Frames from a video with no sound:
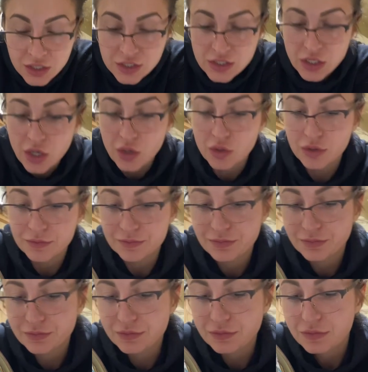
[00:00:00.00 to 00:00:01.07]
So,
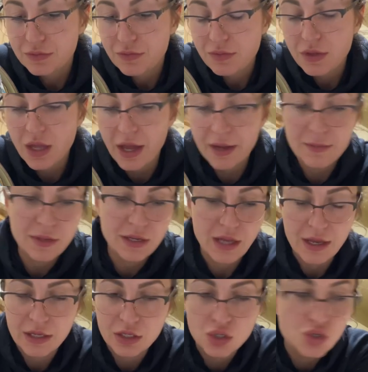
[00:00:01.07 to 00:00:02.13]
I mean,
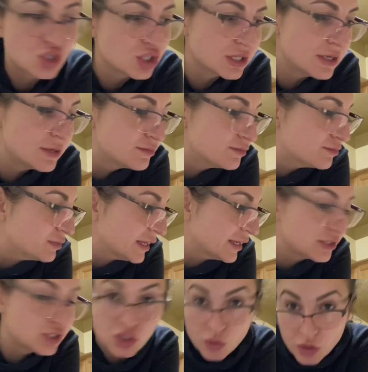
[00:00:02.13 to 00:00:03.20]
I usually like
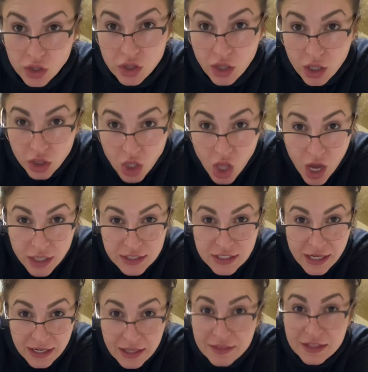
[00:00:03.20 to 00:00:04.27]
do a lot
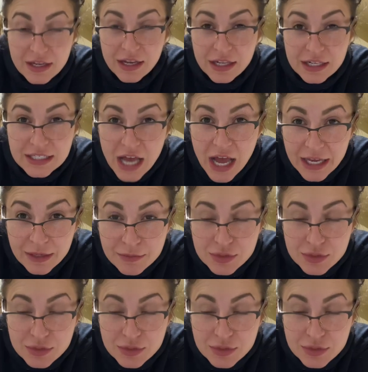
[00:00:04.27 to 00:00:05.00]
at a time.